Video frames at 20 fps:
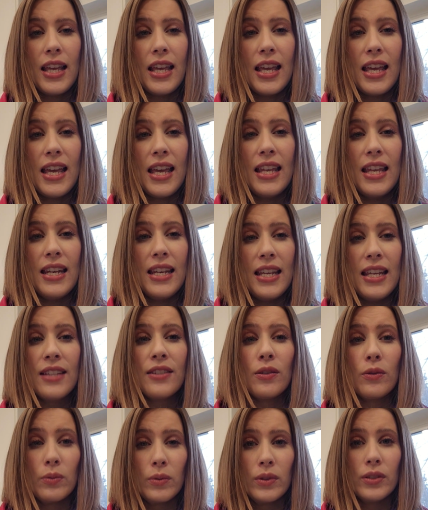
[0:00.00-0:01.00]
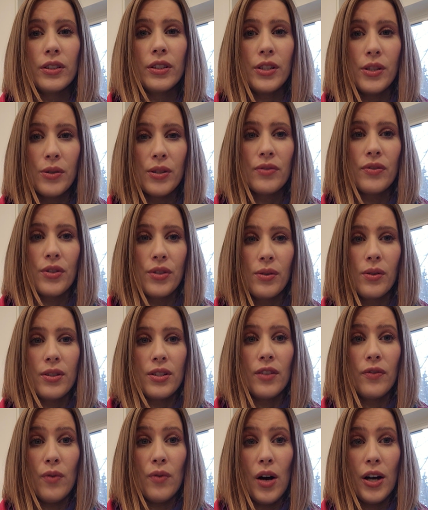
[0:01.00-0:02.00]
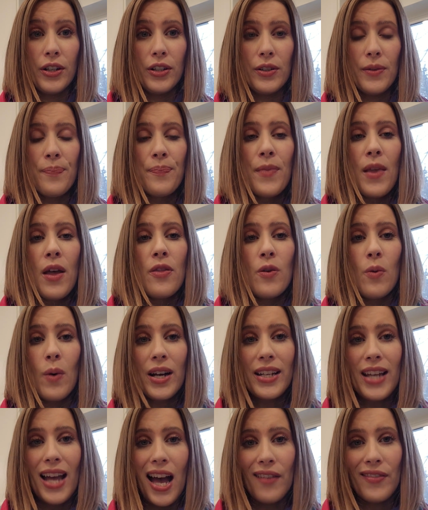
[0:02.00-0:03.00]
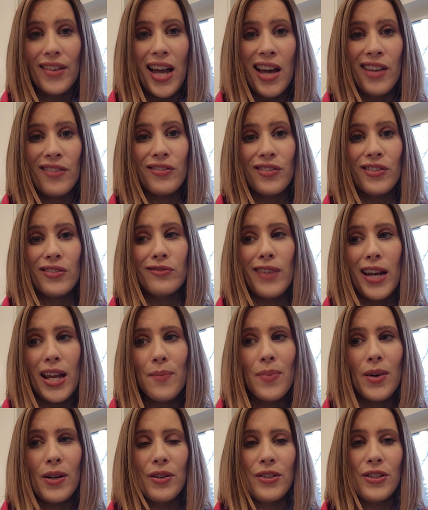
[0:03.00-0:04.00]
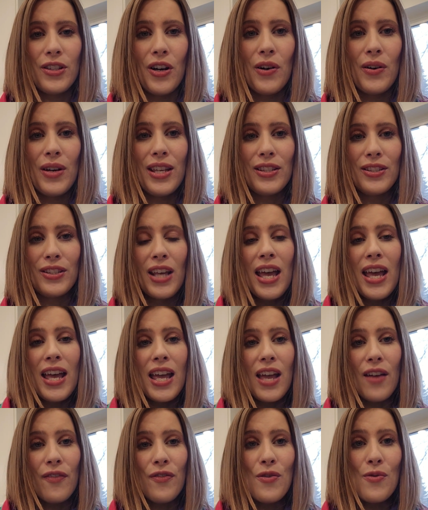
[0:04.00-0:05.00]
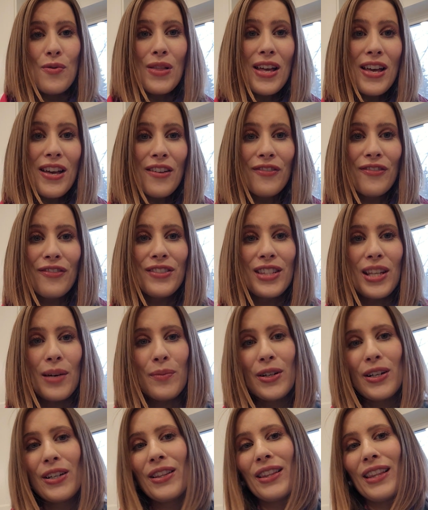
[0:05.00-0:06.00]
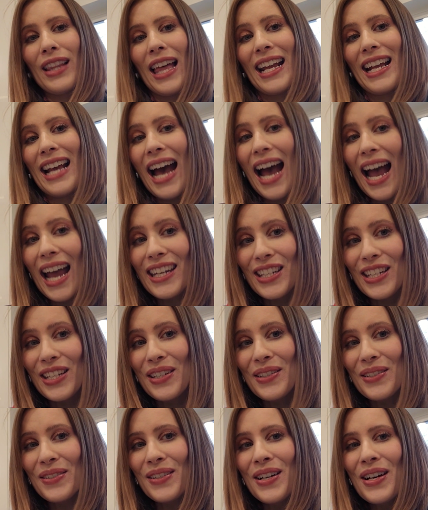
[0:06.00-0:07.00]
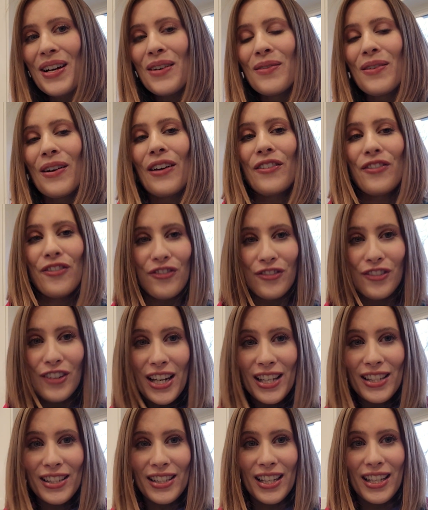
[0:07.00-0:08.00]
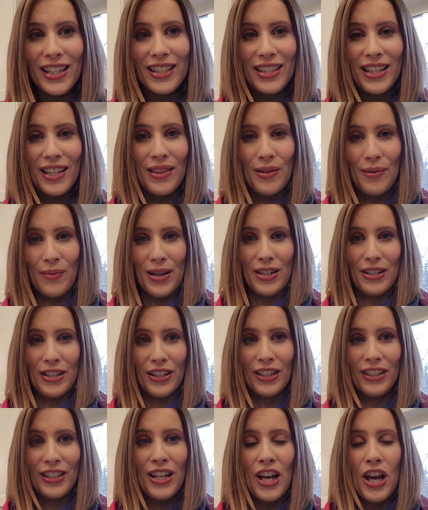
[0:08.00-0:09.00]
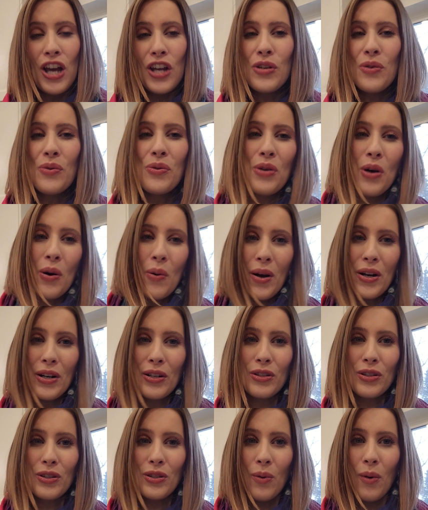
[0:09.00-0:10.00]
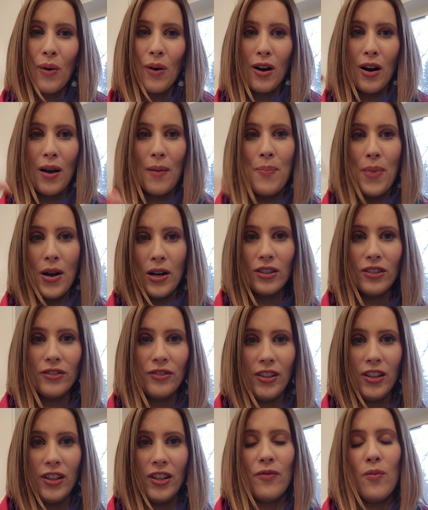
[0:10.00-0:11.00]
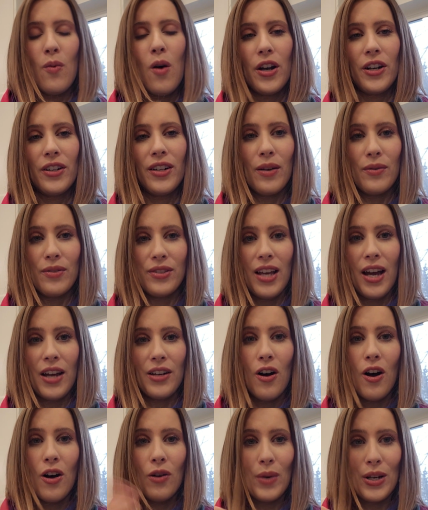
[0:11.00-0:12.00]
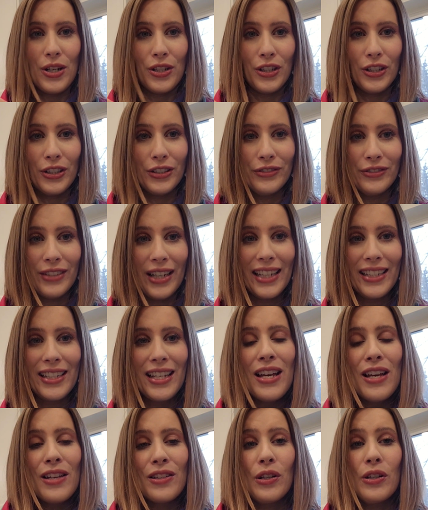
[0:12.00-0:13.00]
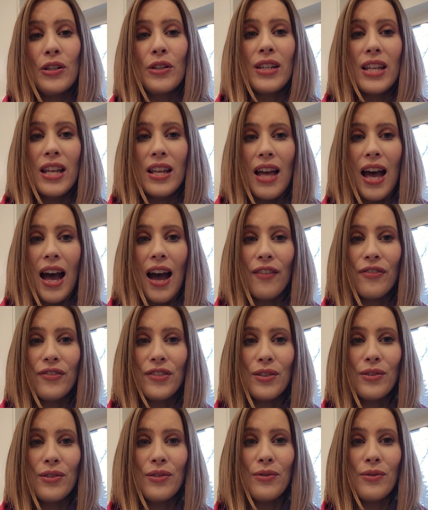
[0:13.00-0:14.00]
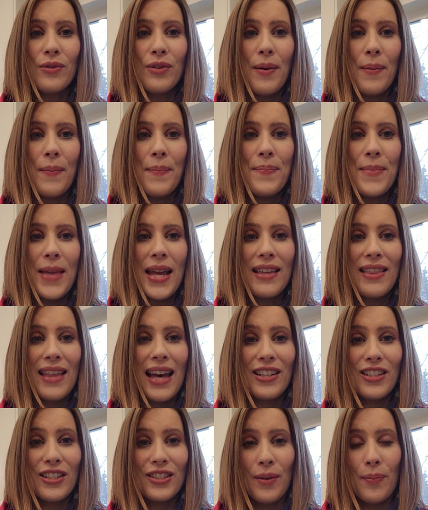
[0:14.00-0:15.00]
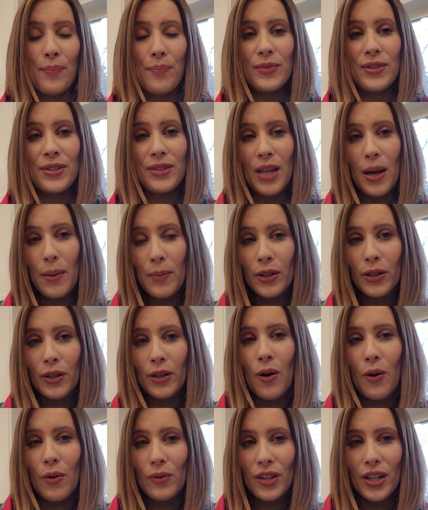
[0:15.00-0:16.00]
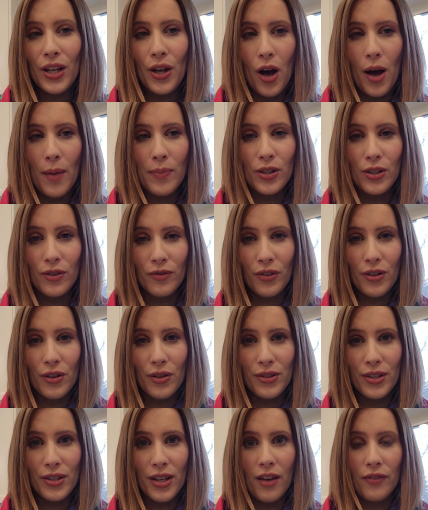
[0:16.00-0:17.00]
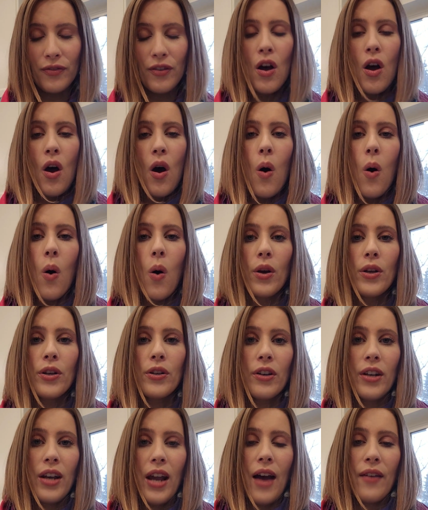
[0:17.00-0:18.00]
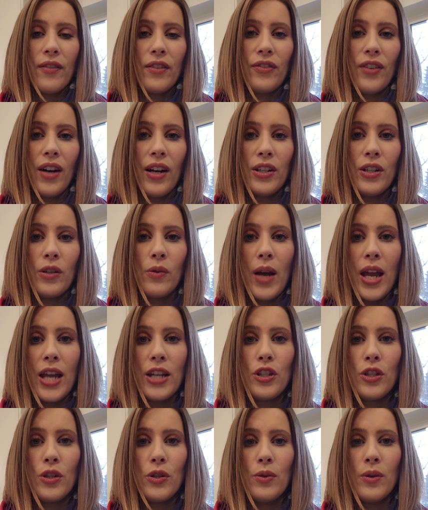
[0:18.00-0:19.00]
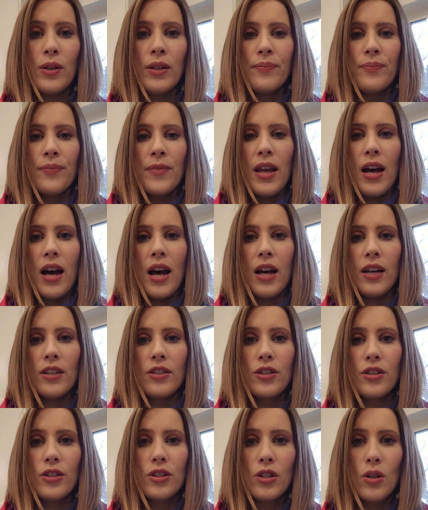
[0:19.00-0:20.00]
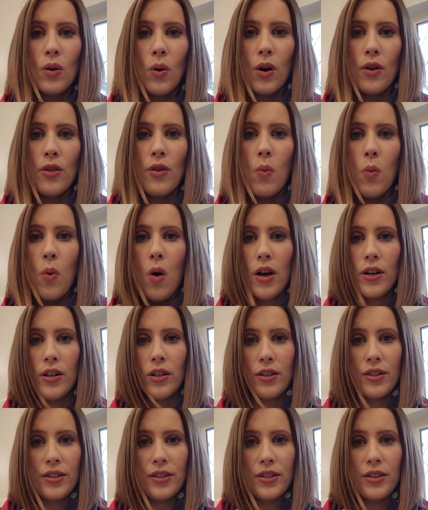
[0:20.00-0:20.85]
it is a really useful source of water. The one caveat for rain barrels, though, is if you live somewhere like I do, where it freezes in the winter, you don't want to store a barrel full of water outside all winter, right? So you'll have to make that just a summer-only option for yourself, or you're going to have to find a way to store the water